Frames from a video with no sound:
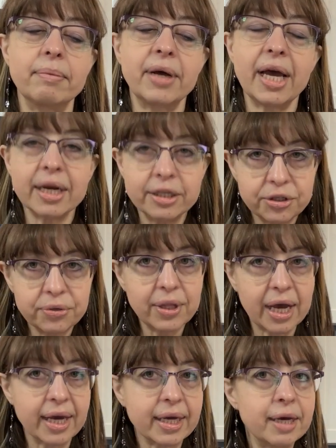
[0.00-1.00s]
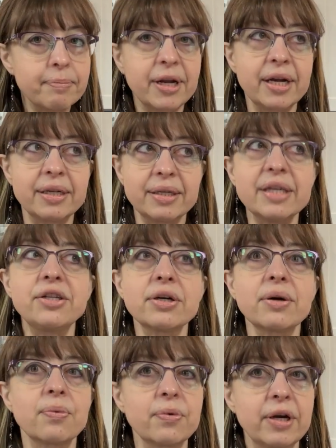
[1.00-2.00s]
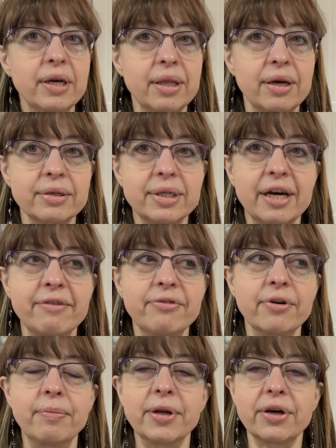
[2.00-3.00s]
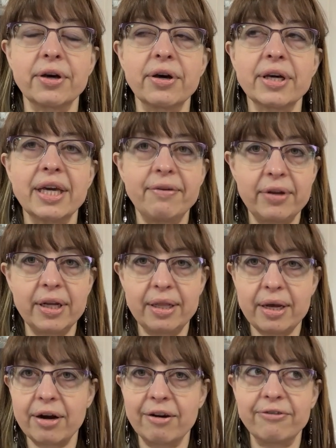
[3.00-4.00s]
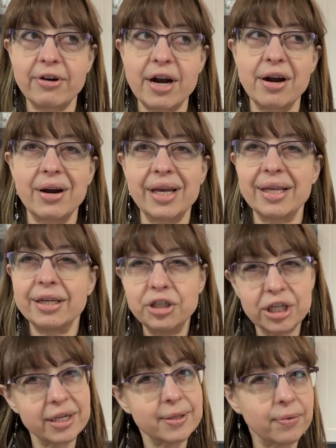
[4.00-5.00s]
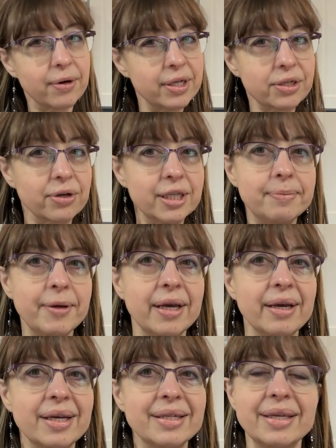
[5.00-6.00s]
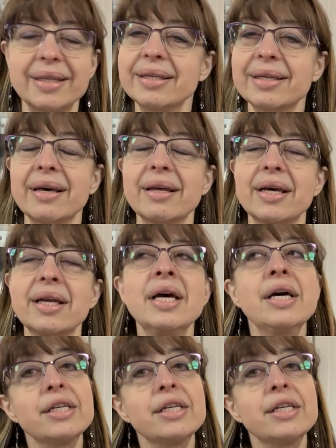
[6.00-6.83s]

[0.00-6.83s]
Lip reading: and I do like it, but it took a really long time for them to cook, even in the air fryer, and they just weren't as crispy as in the skillet.